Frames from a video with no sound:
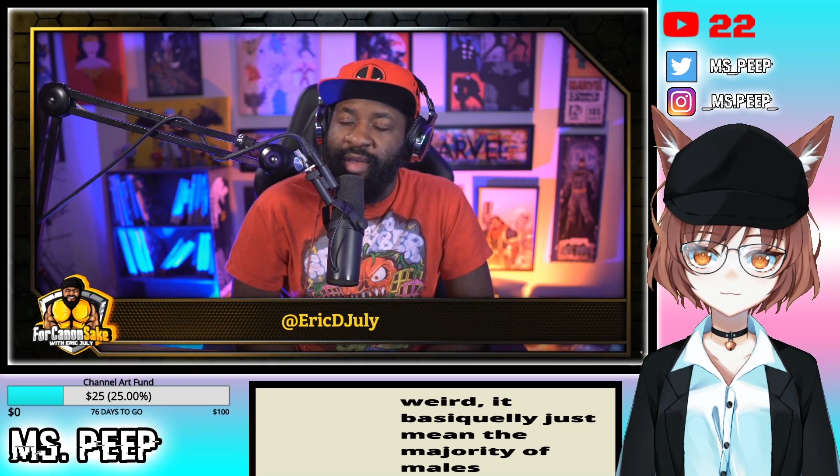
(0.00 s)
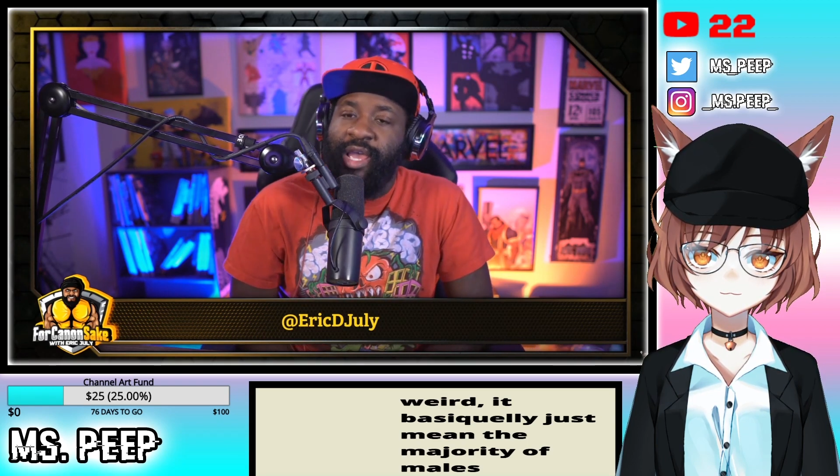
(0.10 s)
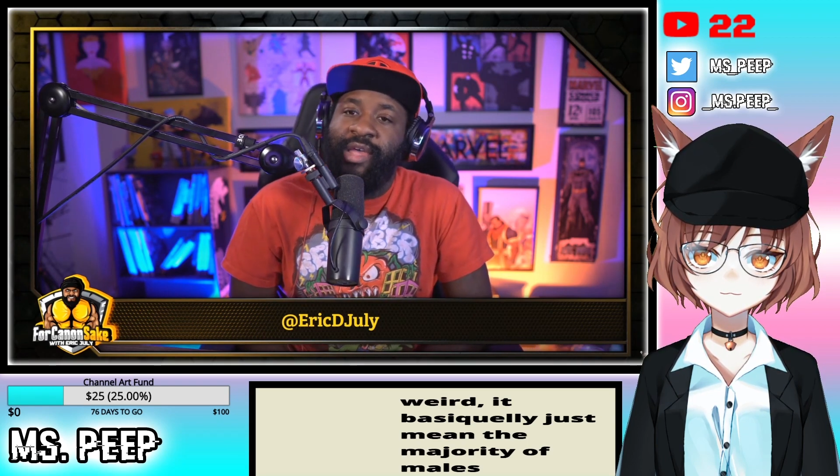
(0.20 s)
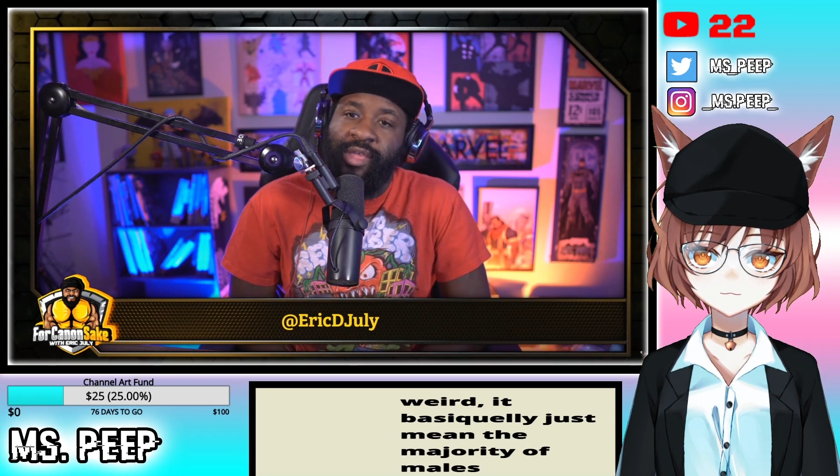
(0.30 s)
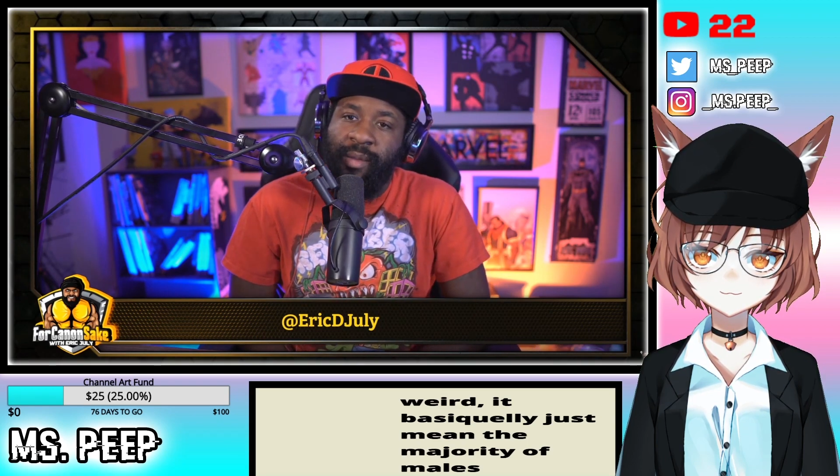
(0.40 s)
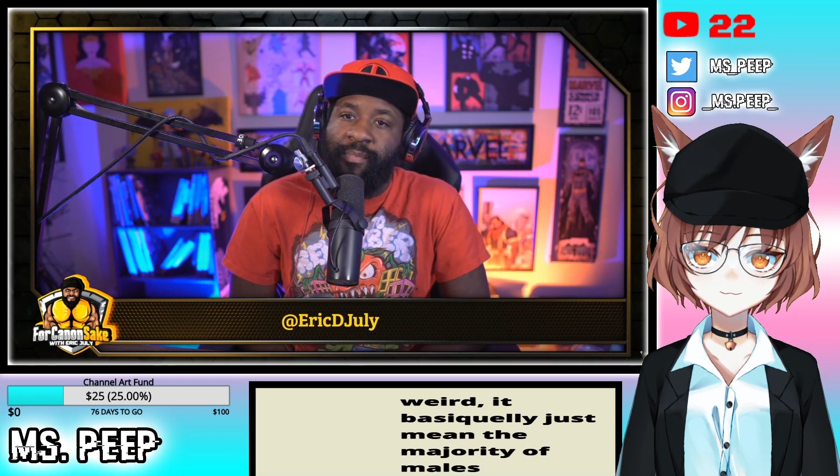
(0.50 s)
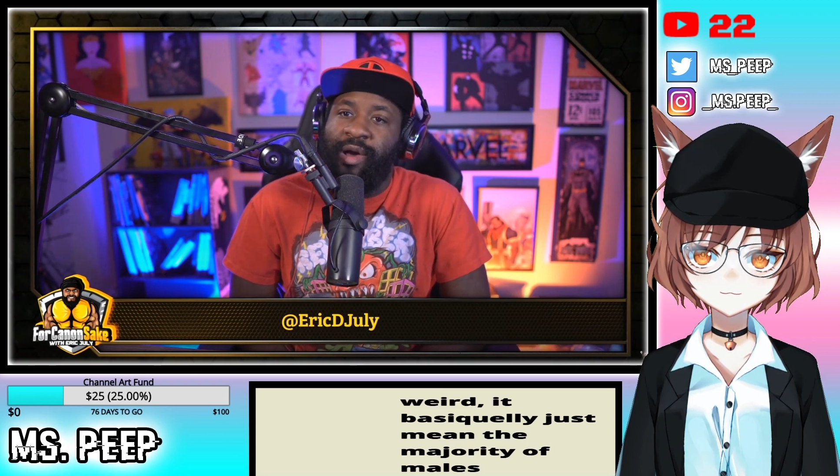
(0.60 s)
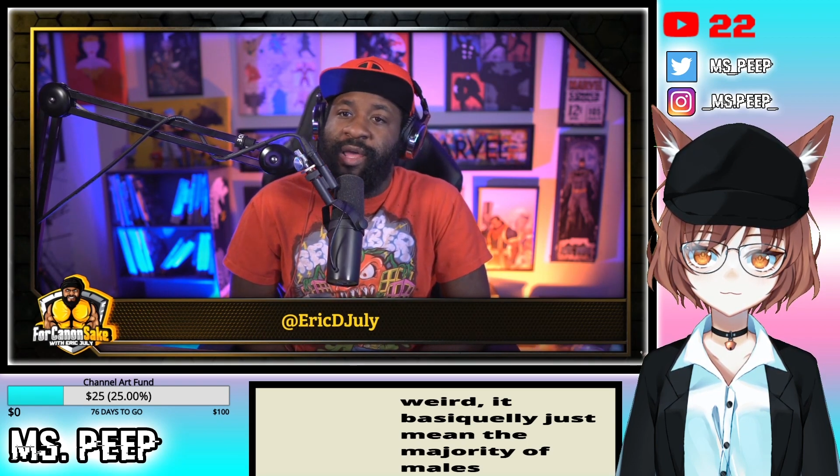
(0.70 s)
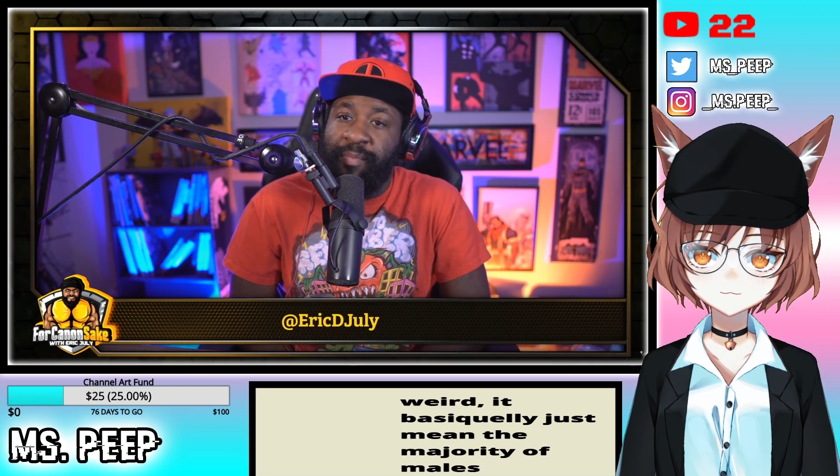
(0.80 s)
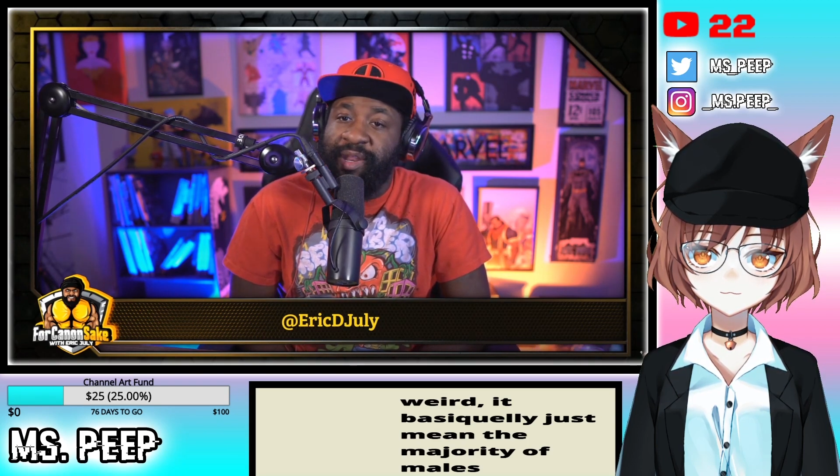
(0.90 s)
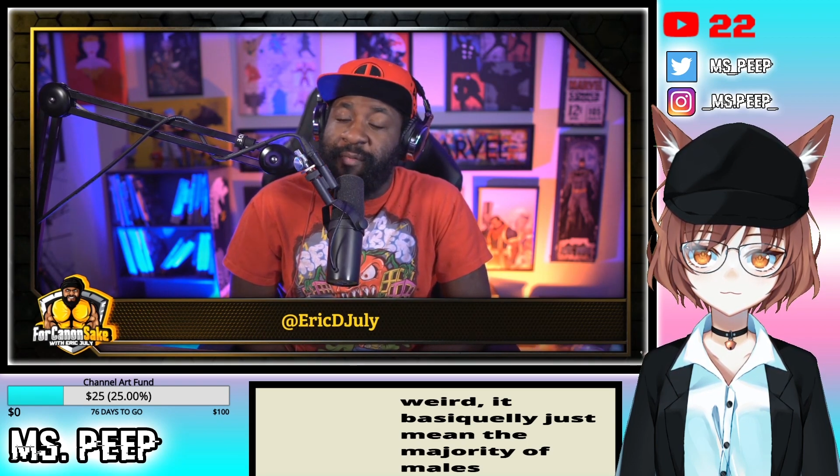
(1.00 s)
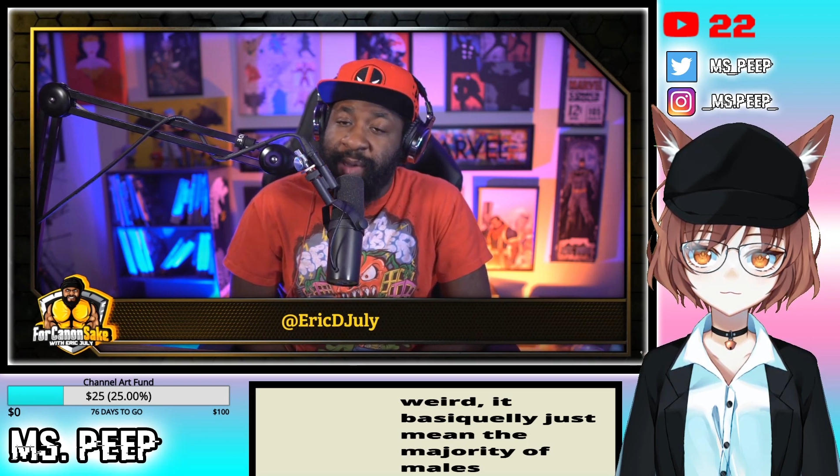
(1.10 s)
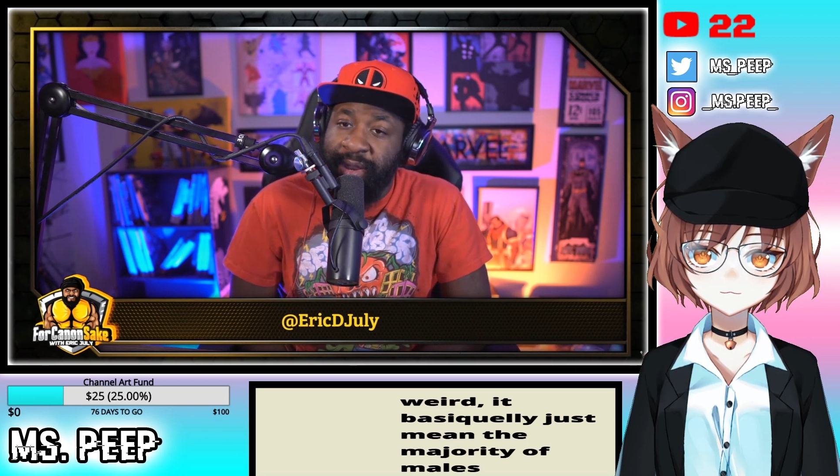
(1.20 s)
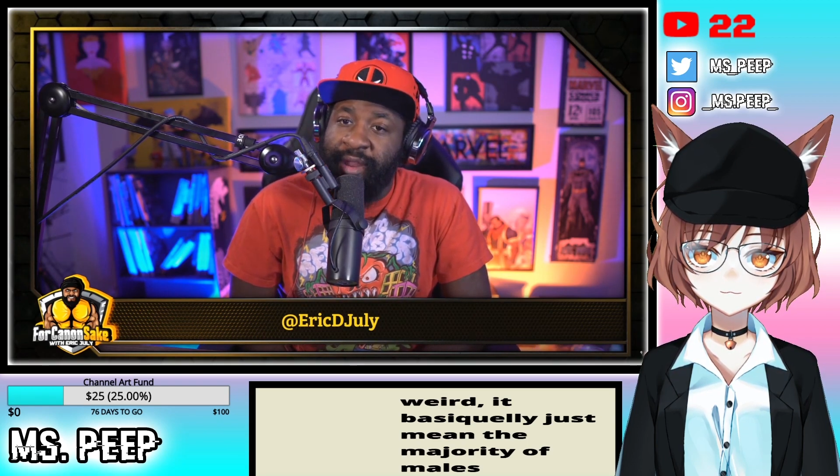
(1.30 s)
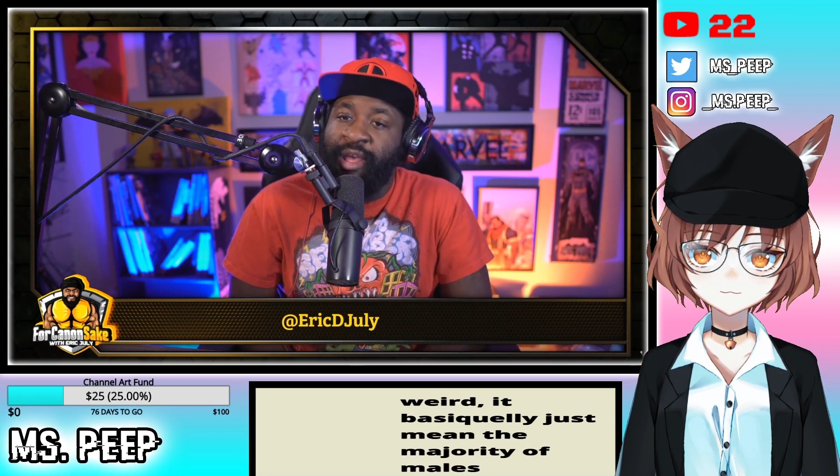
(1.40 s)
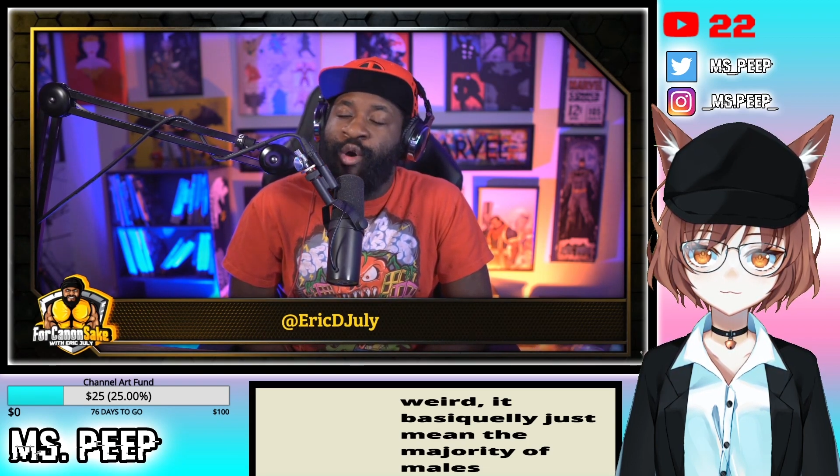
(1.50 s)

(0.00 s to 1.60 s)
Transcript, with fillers: in the and be dependent